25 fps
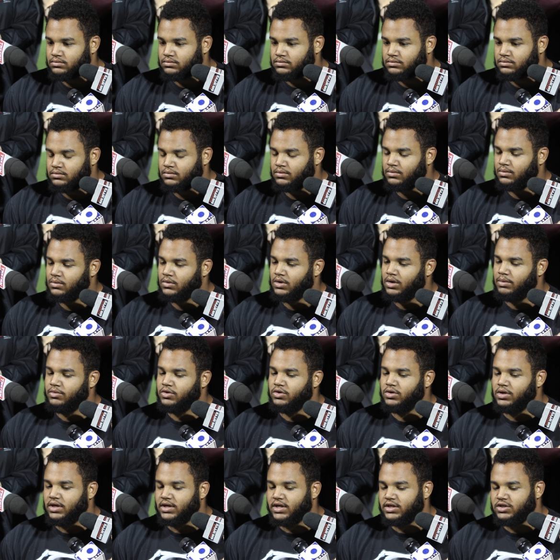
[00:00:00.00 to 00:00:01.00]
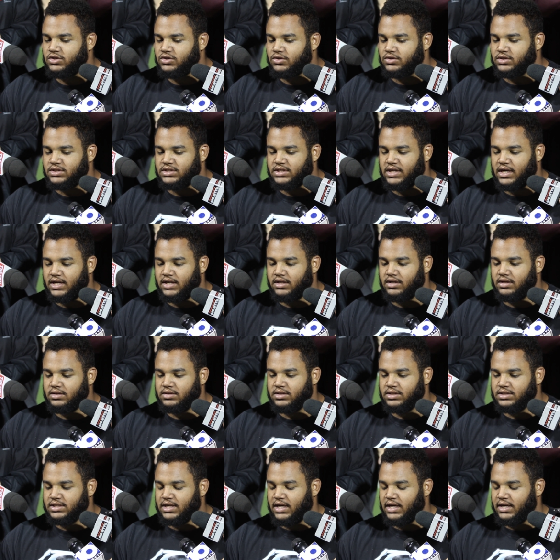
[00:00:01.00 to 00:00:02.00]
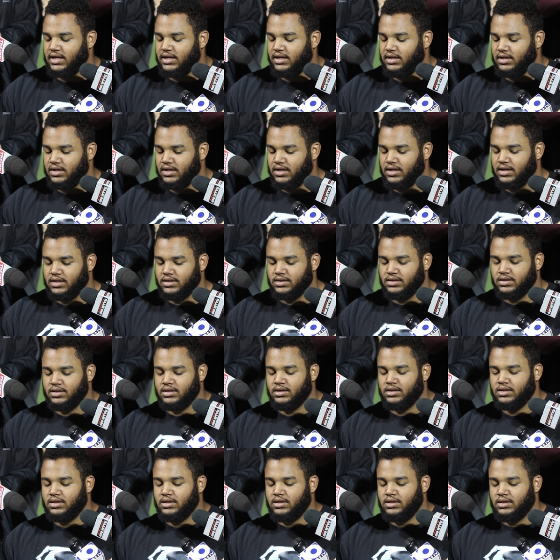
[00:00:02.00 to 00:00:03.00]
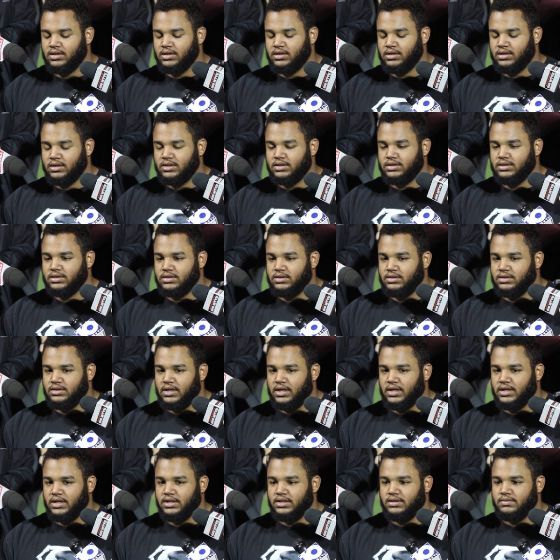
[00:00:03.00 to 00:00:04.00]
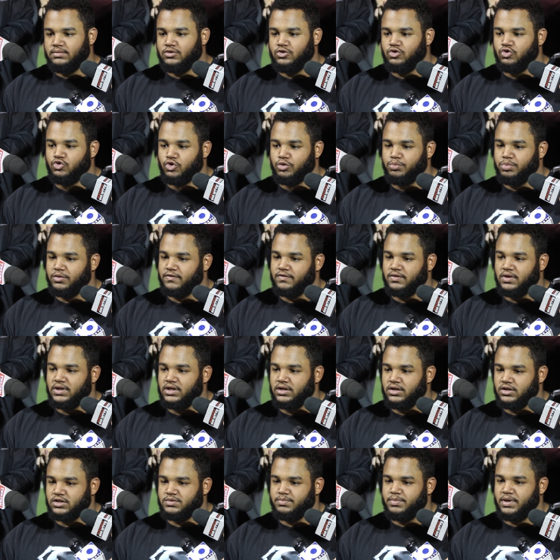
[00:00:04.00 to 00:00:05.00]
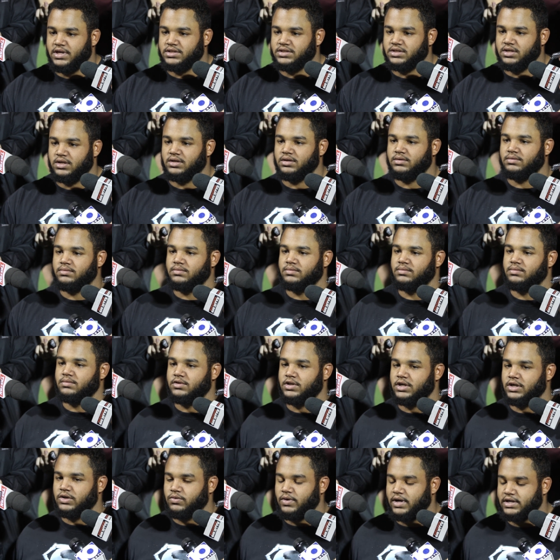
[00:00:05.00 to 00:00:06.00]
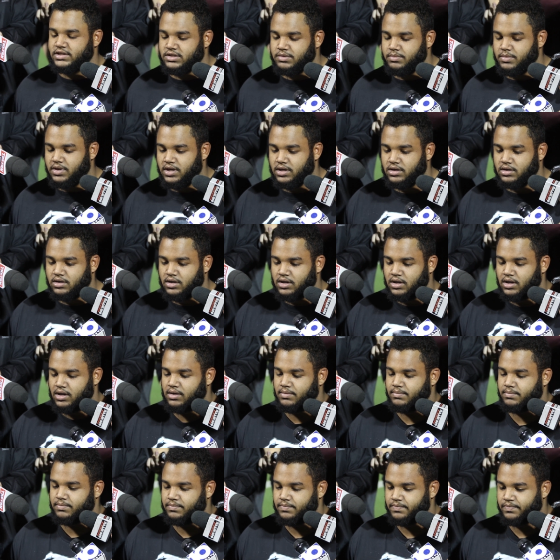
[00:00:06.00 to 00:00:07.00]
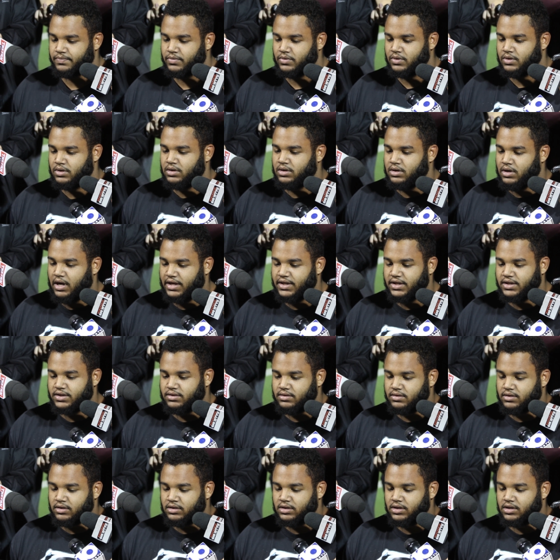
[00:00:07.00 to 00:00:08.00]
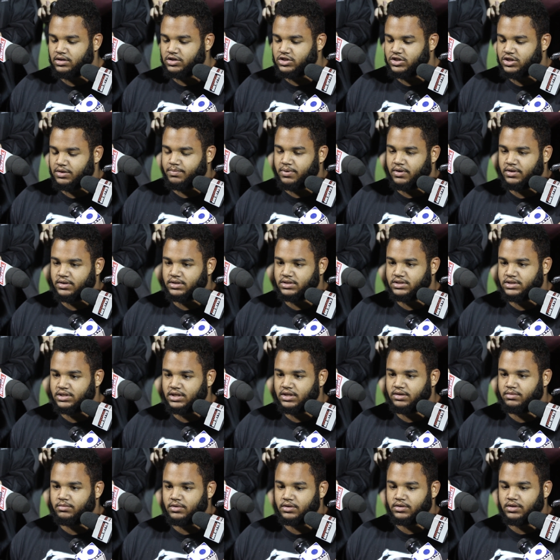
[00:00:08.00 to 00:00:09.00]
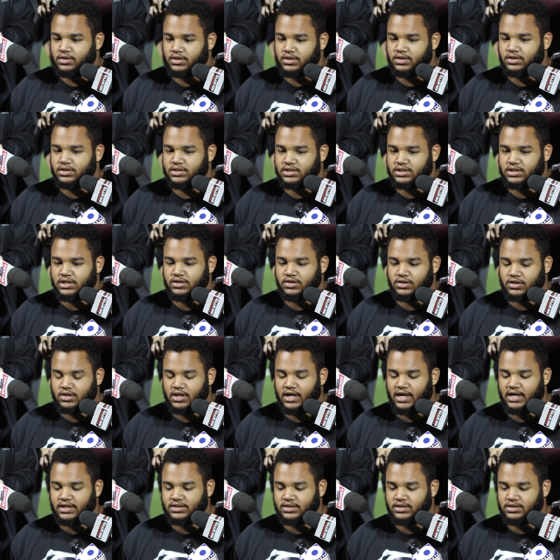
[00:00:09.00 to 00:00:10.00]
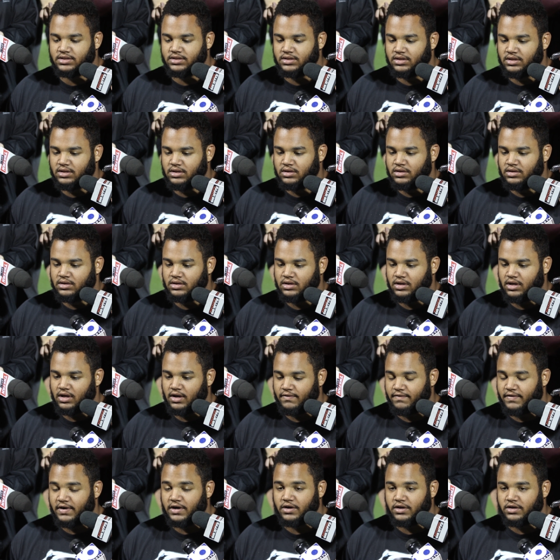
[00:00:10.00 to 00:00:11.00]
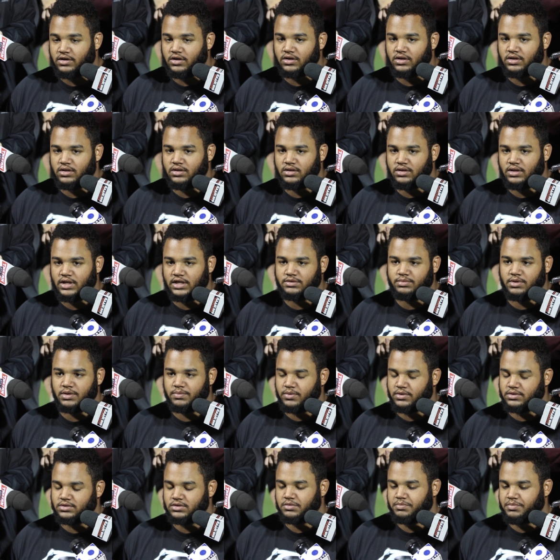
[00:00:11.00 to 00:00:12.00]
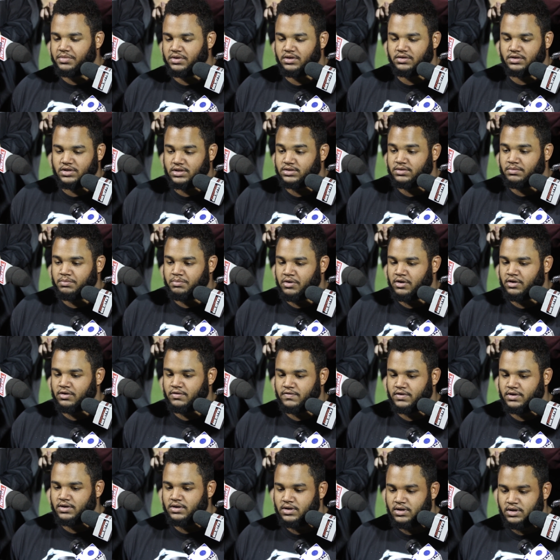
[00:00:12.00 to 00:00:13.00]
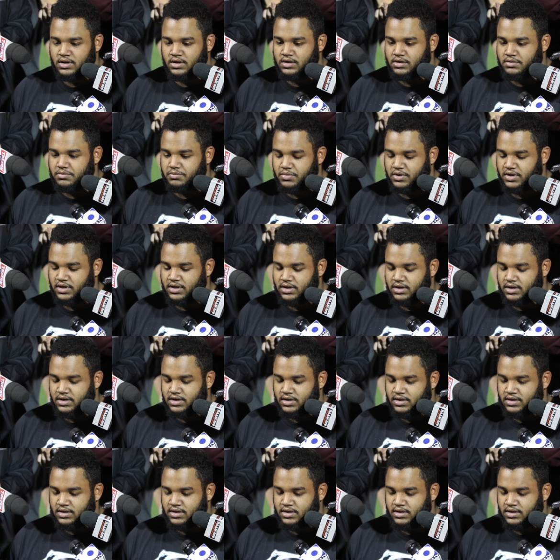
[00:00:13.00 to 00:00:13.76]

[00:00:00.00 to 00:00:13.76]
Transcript: I mean, I guess you can decide any group of leaders based on their resume. I think the leadership on this team in the senior class is very good. That's my personal opinion because I'm part of it. But